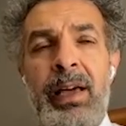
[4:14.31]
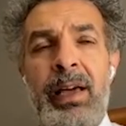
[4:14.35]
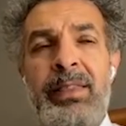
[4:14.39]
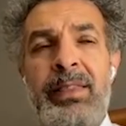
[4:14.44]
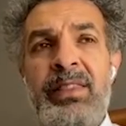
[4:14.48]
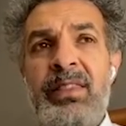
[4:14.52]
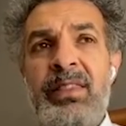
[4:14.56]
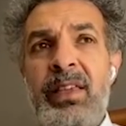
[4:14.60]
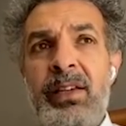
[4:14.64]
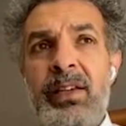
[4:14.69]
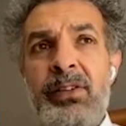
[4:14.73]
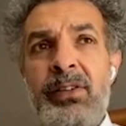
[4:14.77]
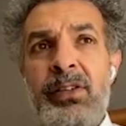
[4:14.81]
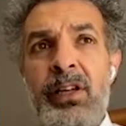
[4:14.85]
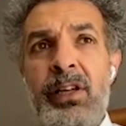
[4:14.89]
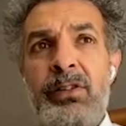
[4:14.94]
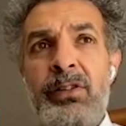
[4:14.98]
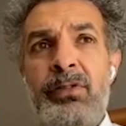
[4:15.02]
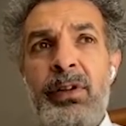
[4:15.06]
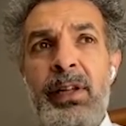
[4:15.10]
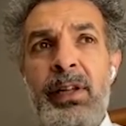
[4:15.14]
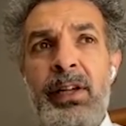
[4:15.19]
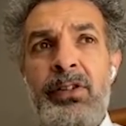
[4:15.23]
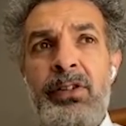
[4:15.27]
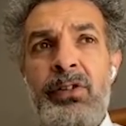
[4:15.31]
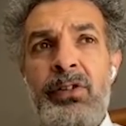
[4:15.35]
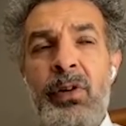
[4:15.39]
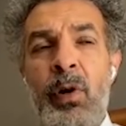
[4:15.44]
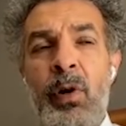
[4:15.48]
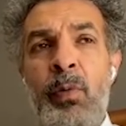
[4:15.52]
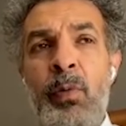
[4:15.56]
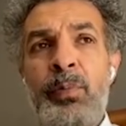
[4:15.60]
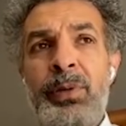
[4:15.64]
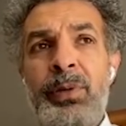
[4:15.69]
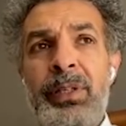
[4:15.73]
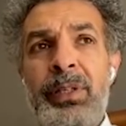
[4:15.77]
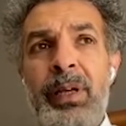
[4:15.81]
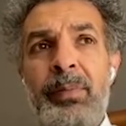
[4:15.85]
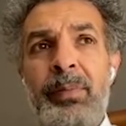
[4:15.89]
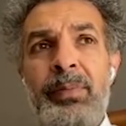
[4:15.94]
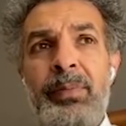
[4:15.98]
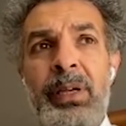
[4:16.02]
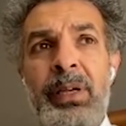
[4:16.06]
I think Central Asia opened up